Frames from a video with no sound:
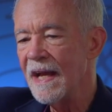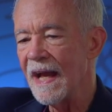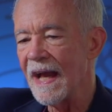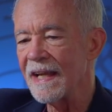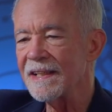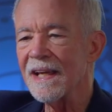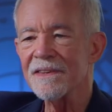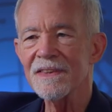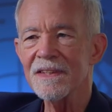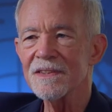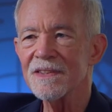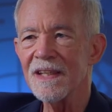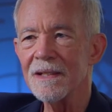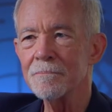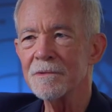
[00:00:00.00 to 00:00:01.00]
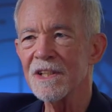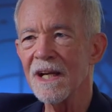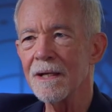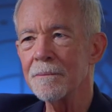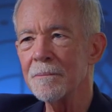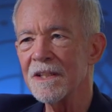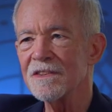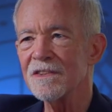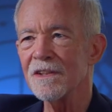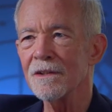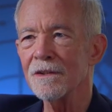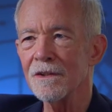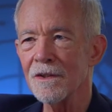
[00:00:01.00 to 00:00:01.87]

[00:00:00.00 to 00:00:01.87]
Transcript: and at the same time it's a